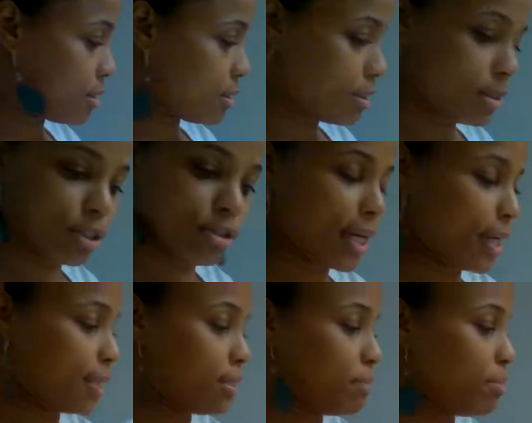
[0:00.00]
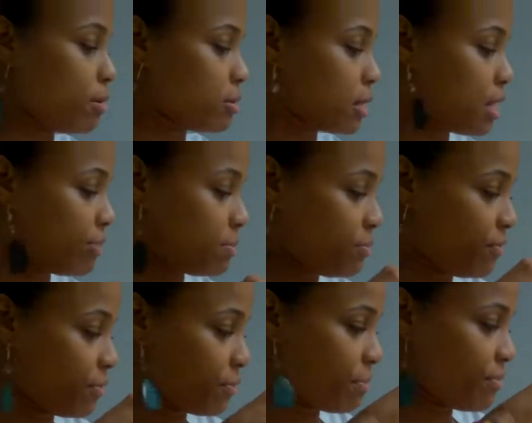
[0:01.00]
because you got to get to the post office
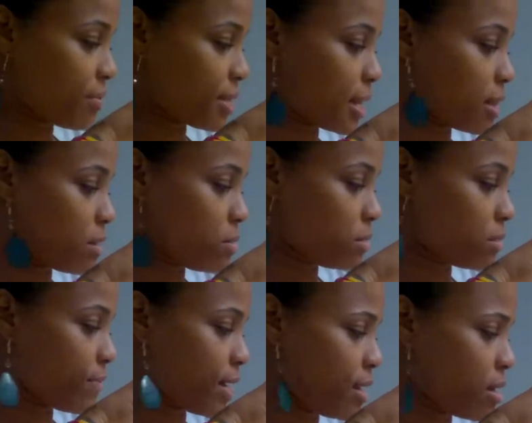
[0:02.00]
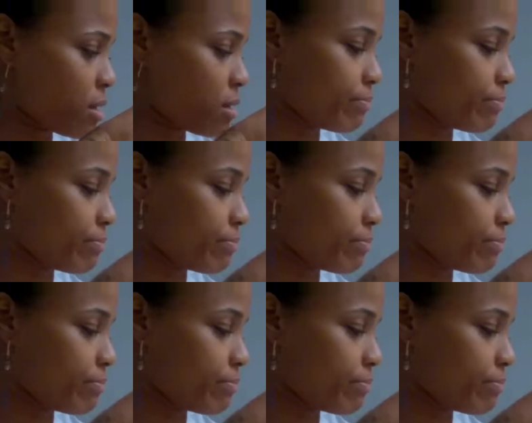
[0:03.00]
before they close, right?